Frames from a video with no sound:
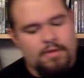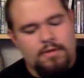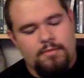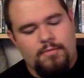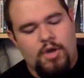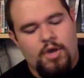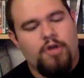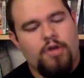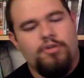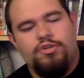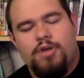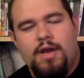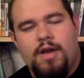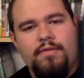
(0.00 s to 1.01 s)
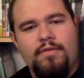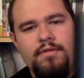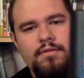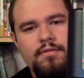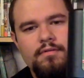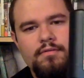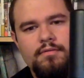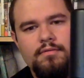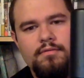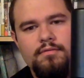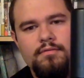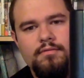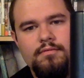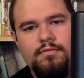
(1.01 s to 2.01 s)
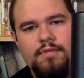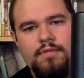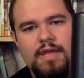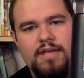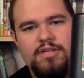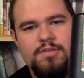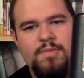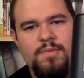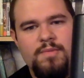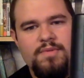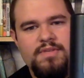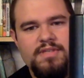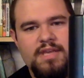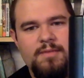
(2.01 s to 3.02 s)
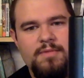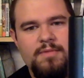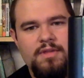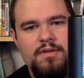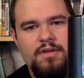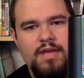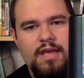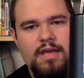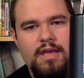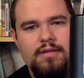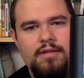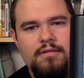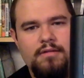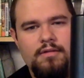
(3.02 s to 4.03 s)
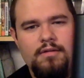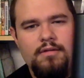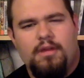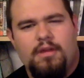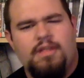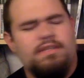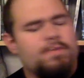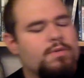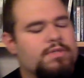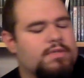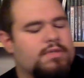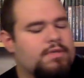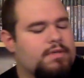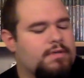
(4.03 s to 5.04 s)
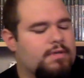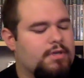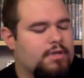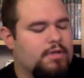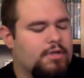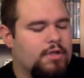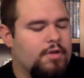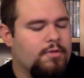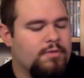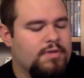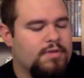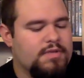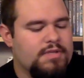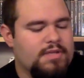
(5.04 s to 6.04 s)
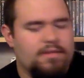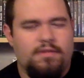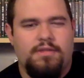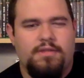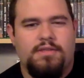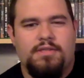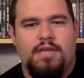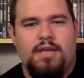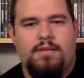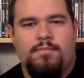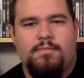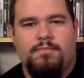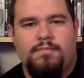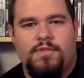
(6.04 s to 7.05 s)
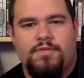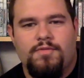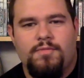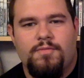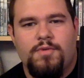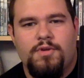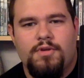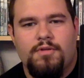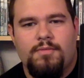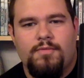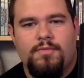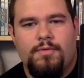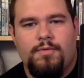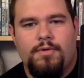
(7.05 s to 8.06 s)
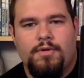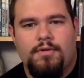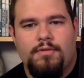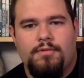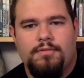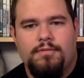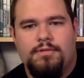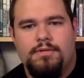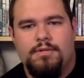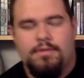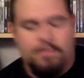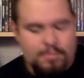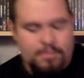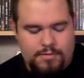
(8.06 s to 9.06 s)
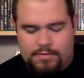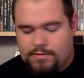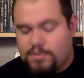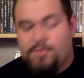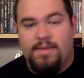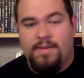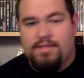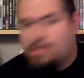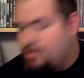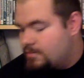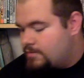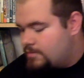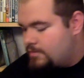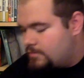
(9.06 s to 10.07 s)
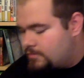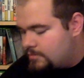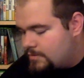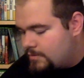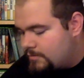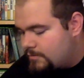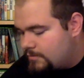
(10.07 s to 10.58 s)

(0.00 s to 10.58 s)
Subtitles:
Hard Driving. I actually remember this game in the arcade. Unless it was a clone, because I thought this game looked familiar before. So it's also by Tengen, too. So.